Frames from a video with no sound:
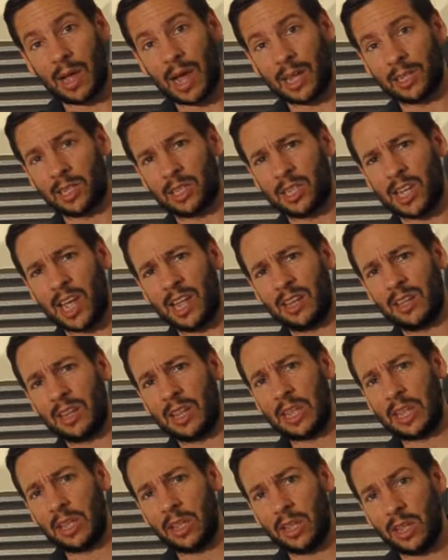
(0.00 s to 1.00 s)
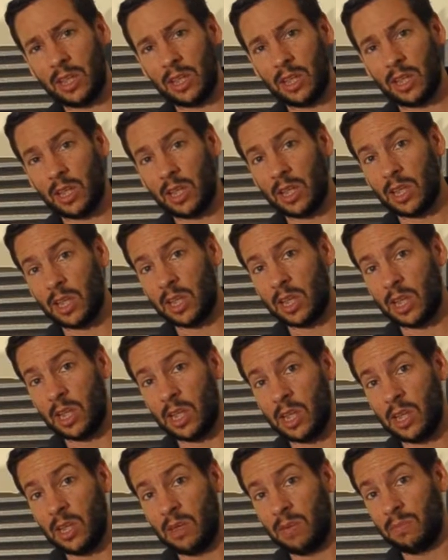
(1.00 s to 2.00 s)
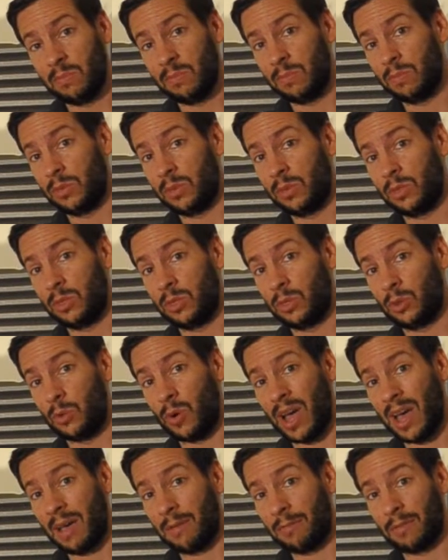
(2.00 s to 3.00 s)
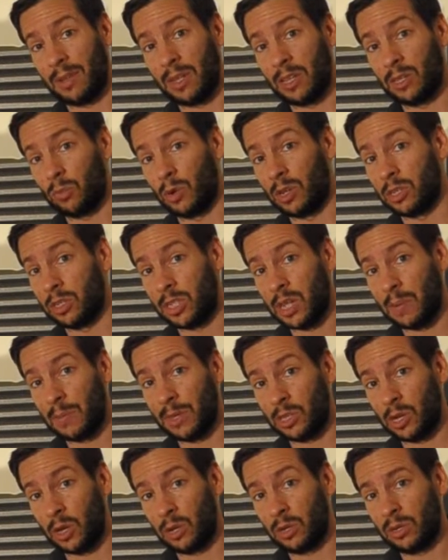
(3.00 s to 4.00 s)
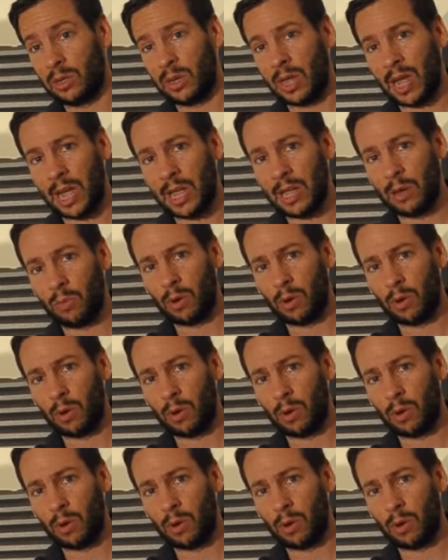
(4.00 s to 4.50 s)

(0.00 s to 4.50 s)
as I said, E to F is 1 semitone, i.e.